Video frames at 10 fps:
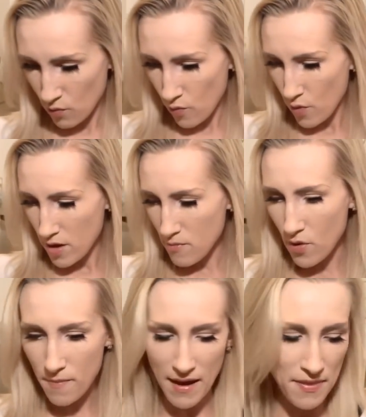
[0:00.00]
one
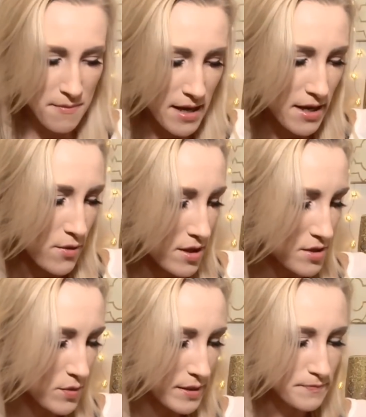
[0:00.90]
more Bath & Body
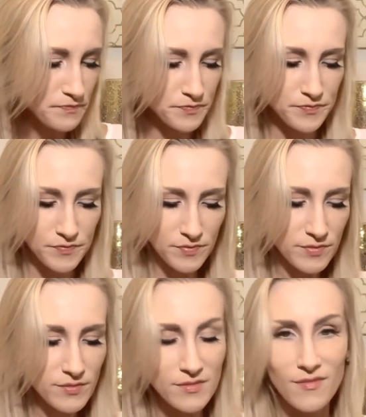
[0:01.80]
Works one.
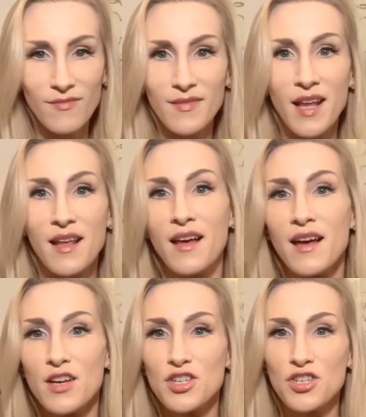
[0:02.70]

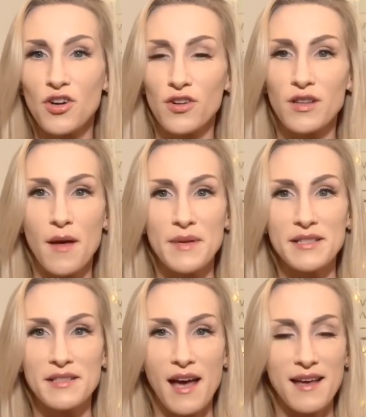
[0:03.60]
Sugared
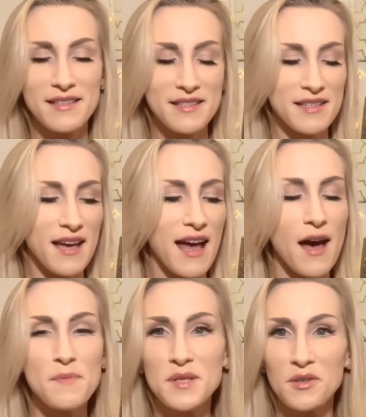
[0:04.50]
Lemon Zest.
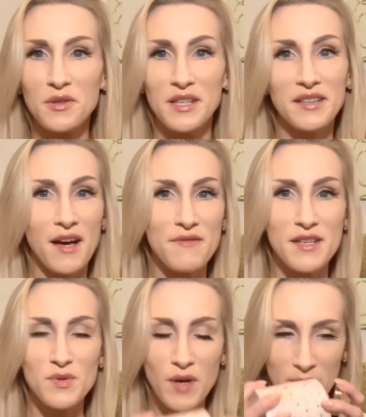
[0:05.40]
Absolutely love
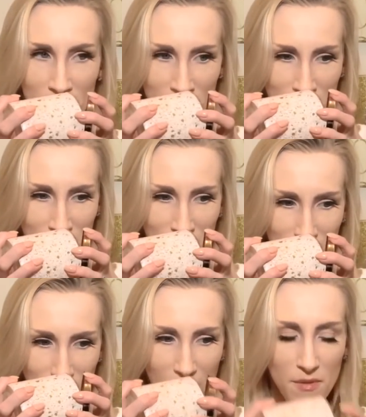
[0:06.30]
this one.
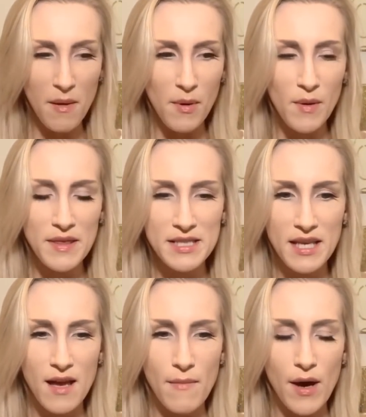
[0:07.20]
I remember when this
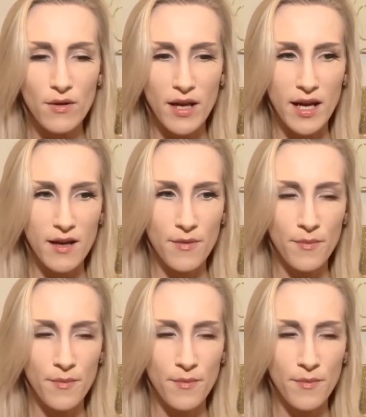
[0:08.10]
came out like